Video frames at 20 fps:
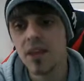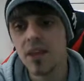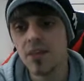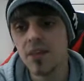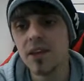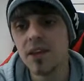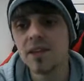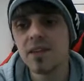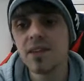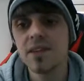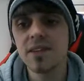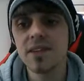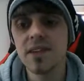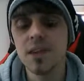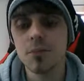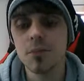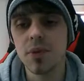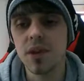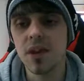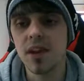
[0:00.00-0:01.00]
This is
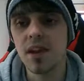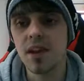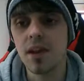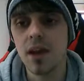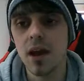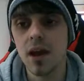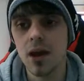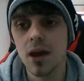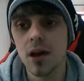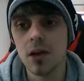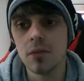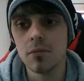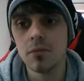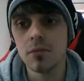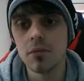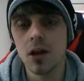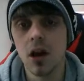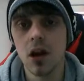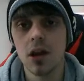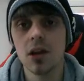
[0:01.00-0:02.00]
simply
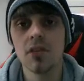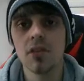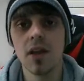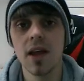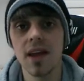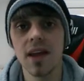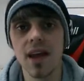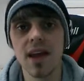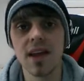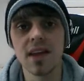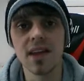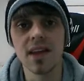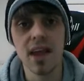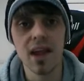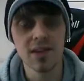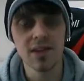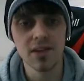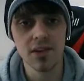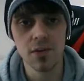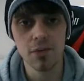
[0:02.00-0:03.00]
kind of like a
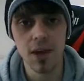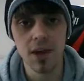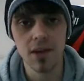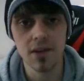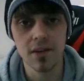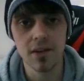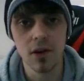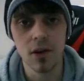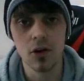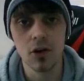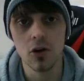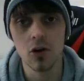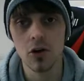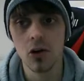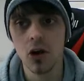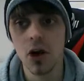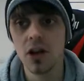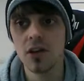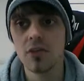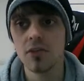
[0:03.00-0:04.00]
guesstimator, or
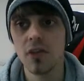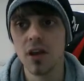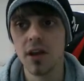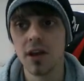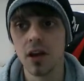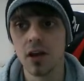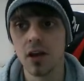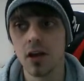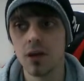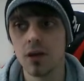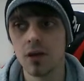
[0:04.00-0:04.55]
kind of like,